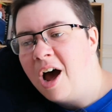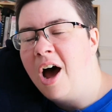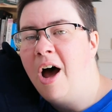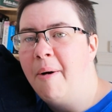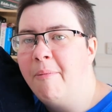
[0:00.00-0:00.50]

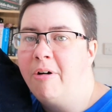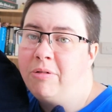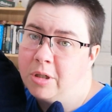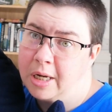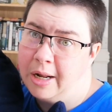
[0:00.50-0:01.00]

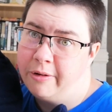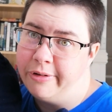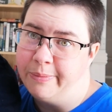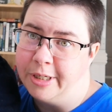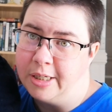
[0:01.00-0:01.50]
I've lost count
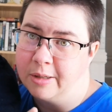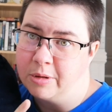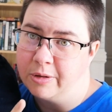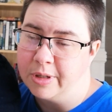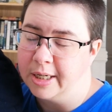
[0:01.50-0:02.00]
of how many
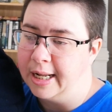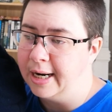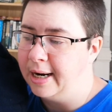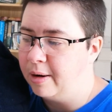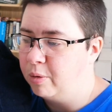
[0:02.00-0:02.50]
times I've done
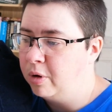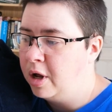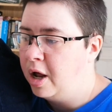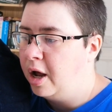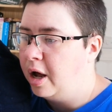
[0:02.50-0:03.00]
that now.
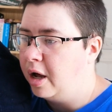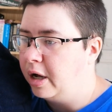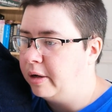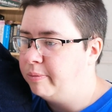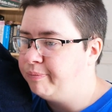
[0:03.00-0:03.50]

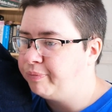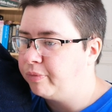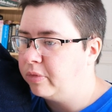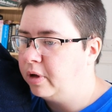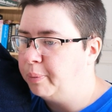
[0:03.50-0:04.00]

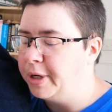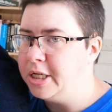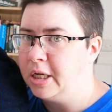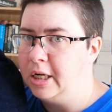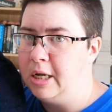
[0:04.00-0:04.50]

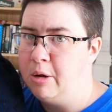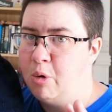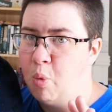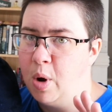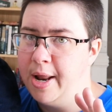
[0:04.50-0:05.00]

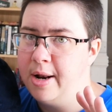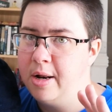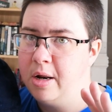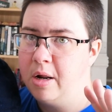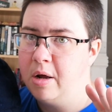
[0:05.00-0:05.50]
Basically,
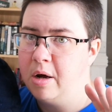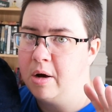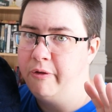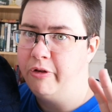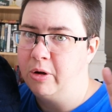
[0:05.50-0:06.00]
when
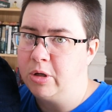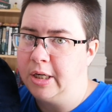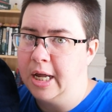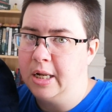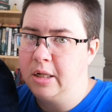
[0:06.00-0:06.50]
I failed
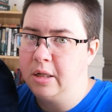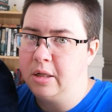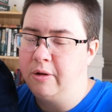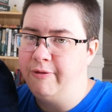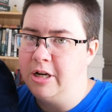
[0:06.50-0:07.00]
to get
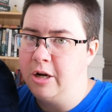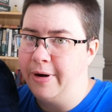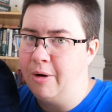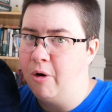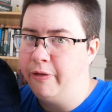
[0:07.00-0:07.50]
the video
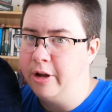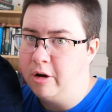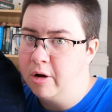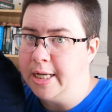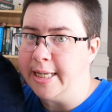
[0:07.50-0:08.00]
out on the
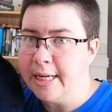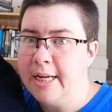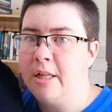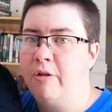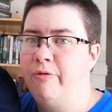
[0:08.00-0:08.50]

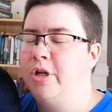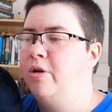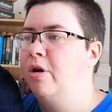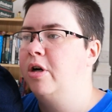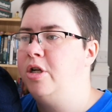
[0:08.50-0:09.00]
19th of
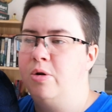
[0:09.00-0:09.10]
June, I